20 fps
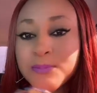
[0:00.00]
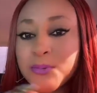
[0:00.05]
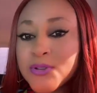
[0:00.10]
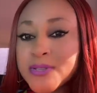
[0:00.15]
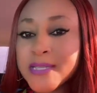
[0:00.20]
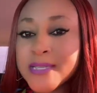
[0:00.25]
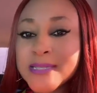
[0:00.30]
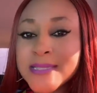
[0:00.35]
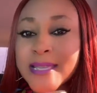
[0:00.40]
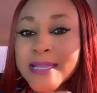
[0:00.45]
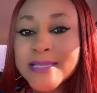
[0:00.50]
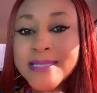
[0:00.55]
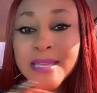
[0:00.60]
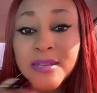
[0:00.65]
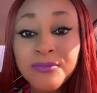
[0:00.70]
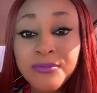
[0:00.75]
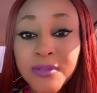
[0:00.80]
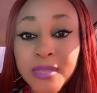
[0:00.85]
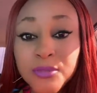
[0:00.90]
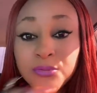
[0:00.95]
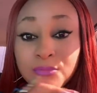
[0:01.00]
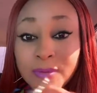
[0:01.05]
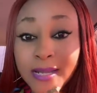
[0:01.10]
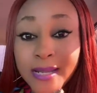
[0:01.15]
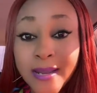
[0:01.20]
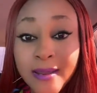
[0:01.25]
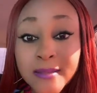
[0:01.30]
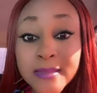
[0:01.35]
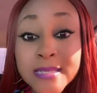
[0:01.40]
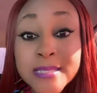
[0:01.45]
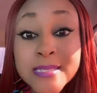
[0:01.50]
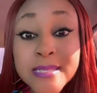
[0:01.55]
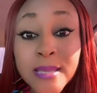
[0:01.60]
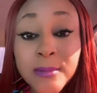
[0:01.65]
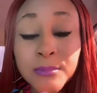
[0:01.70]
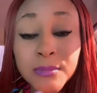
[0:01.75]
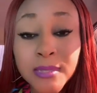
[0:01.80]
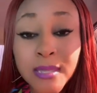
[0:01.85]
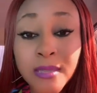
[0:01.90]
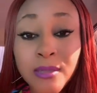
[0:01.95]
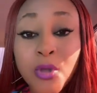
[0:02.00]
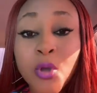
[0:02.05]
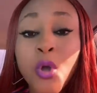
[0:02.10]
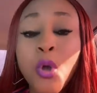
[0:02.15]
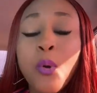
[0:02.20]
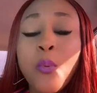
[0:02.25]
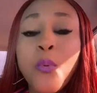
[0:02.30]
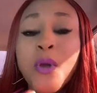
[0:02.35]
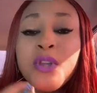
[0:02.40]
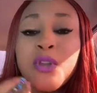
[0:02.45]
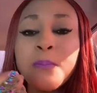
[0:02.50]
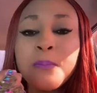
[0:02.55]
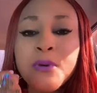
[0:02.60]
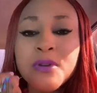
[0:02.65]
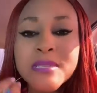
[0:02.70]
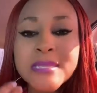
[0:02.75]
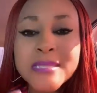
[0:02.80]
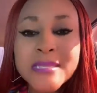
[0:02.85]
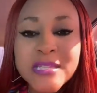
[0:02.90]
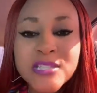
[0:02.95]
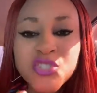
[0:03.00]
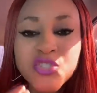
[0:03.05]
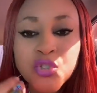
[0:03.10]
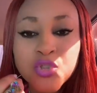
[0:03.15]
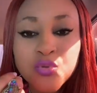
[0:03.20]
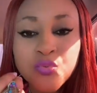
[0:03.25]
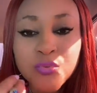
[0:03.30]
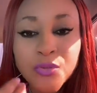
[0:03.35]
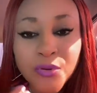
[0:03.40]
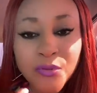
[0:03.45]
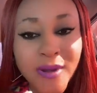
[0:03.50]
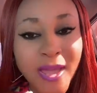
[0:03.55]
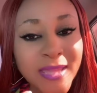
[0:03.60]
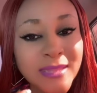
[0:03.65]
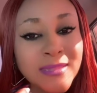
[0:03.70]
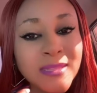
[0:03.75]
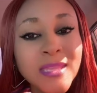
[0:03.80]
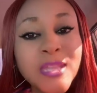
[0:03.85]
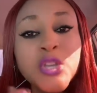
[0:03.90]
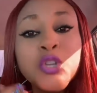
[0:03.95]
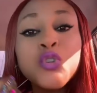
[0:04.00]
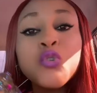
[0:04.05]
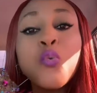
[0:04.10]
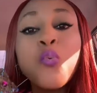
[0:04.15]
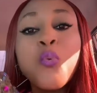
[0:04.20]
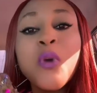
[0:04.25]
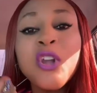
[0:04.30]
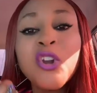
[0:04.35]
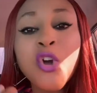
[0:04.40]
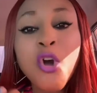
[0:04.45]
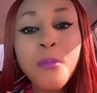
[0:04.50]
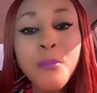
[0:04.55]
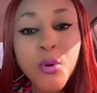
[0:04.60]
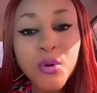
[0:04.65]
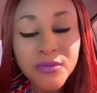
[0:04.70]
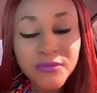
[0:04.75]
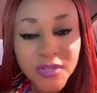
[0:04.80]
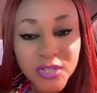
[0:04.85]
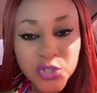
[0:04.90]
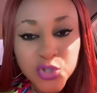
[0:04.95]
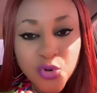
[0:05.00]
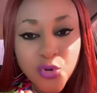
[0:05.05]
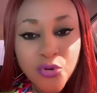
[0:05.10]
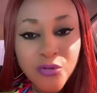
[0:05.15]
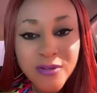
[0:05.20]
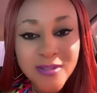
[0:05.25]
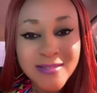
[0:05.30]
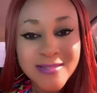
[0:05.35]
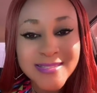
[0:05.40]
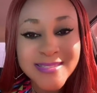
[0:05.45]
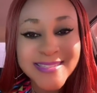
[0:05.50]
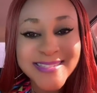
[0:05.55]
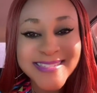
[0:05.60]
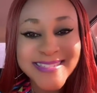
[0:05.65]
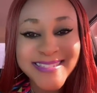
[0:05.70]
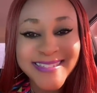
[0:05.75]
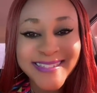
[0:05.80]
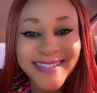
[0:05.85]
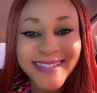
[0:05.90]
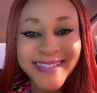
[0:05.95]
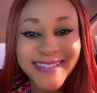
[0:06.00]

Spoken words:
Persistence and faith really are the same thing. When you persist to do the right thing, you will come out victorious.